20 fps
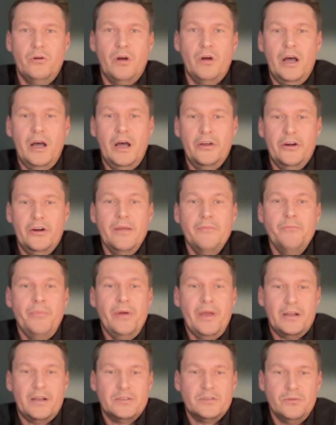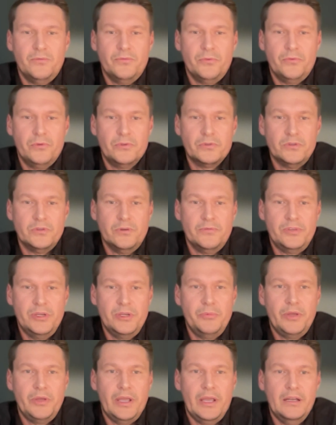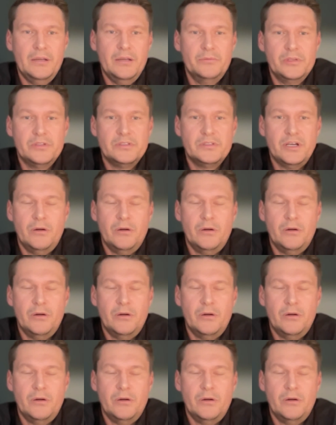higher impacts, of course, of tipping elements.